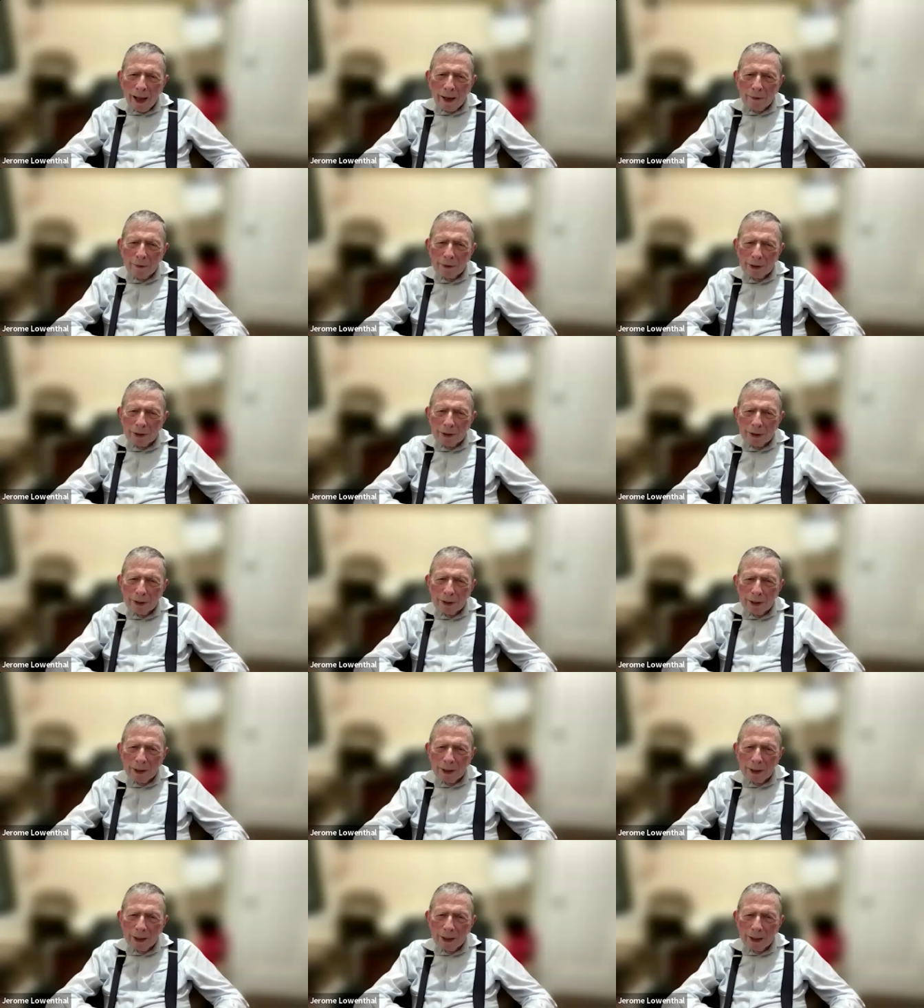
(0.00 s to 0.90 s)
I was
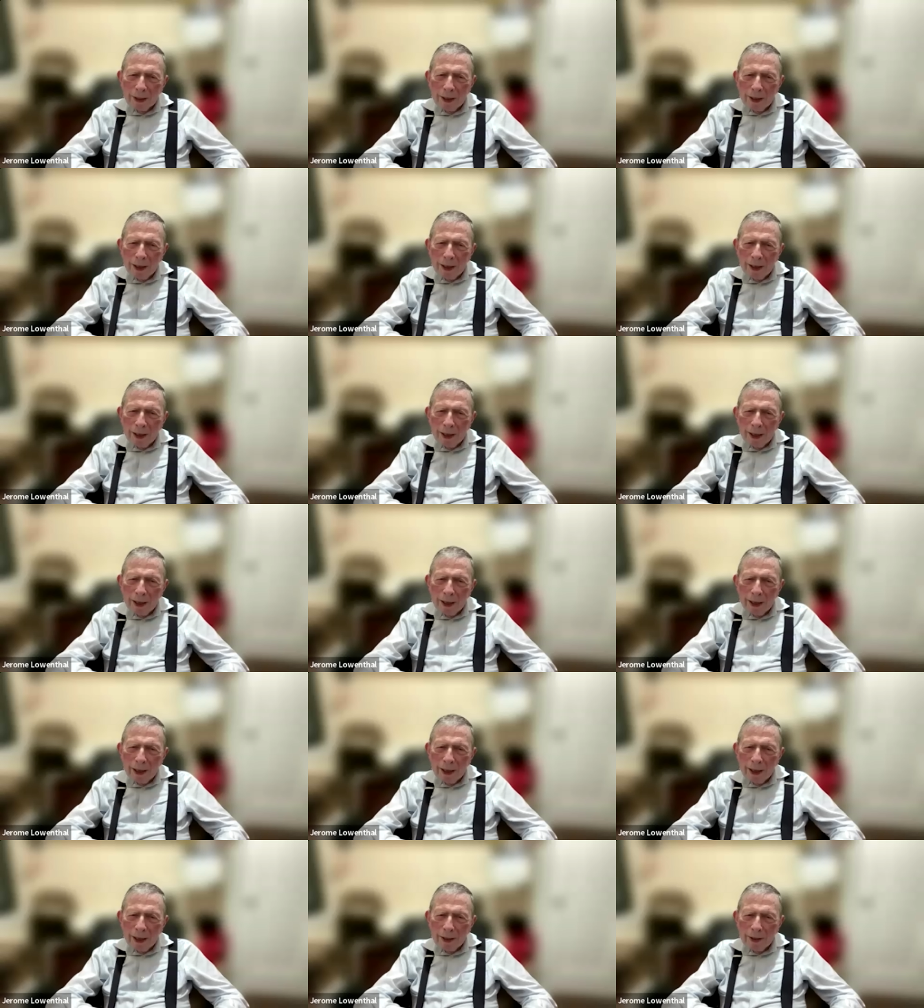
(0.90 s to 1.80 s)

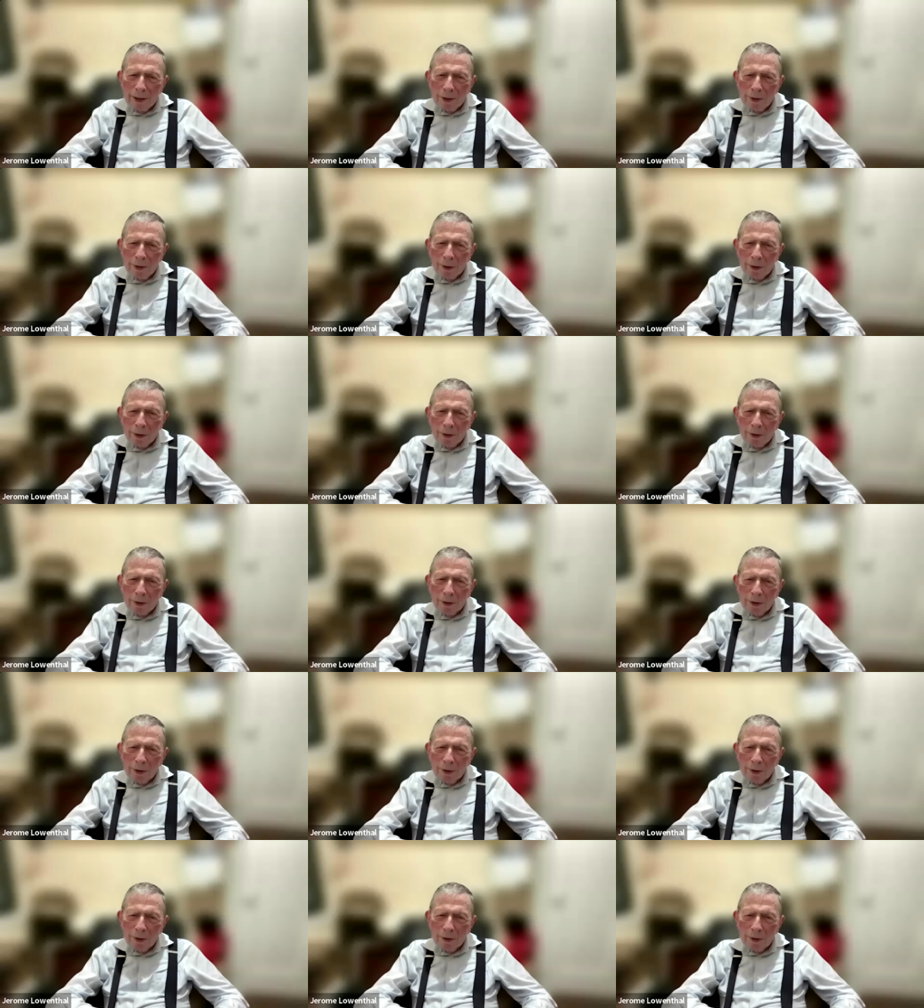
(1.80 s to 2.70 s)
a
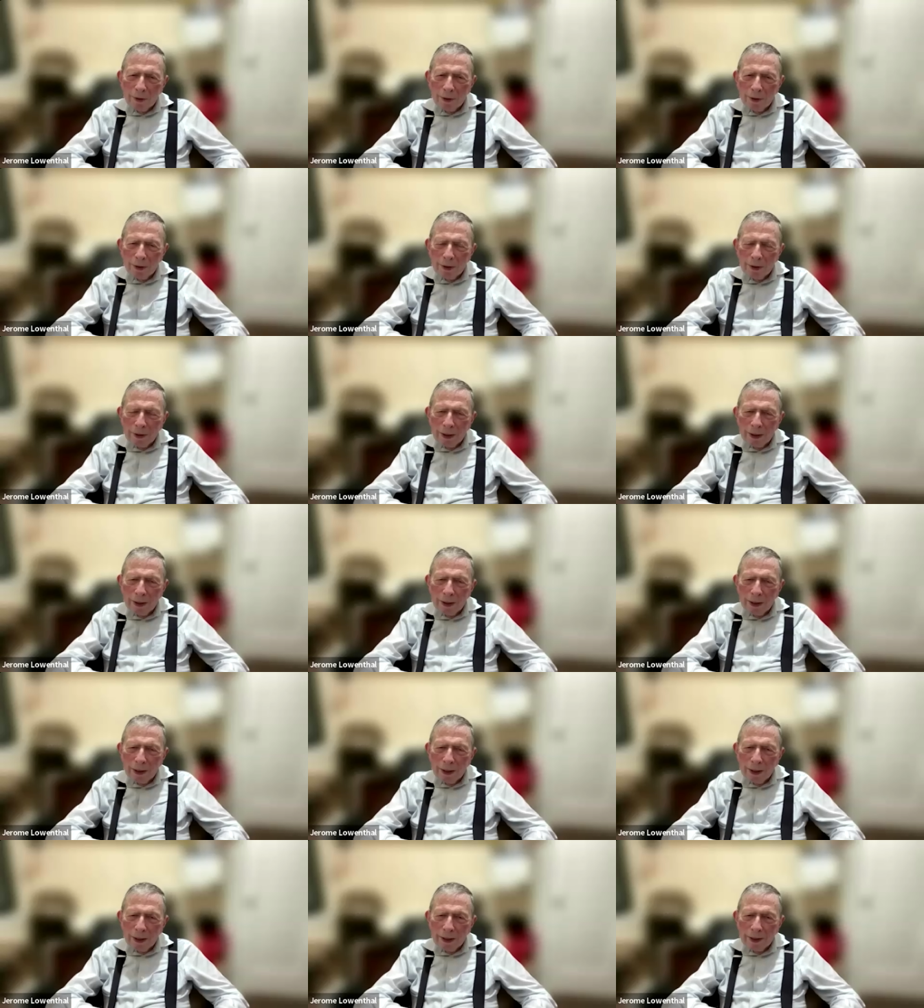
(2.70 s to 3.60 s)
North
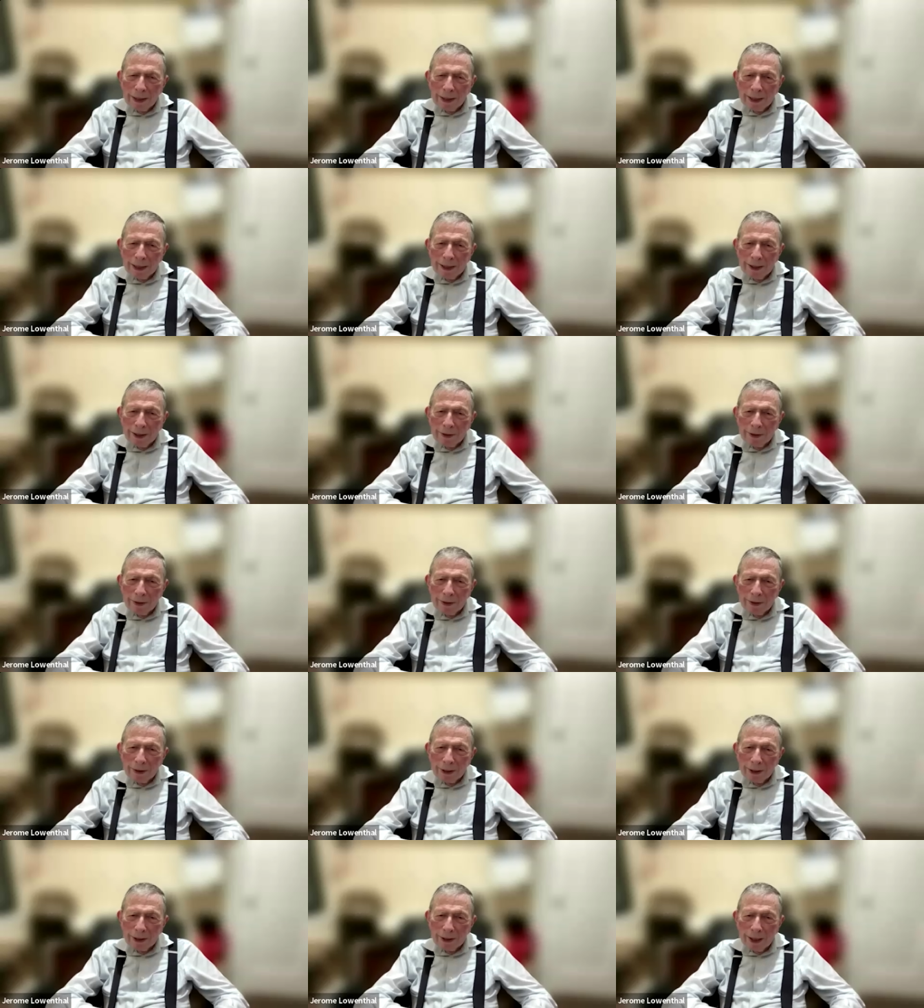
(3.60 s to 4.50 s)
an
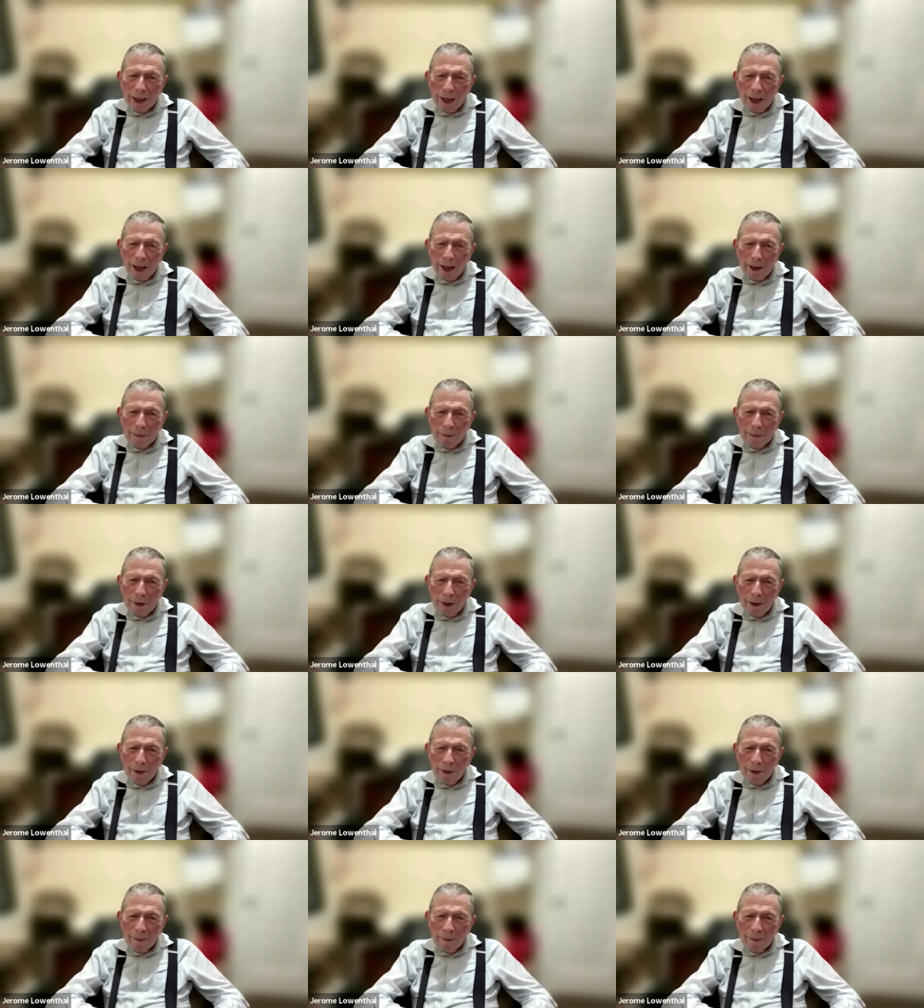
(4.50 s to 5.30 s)
Eastern snob,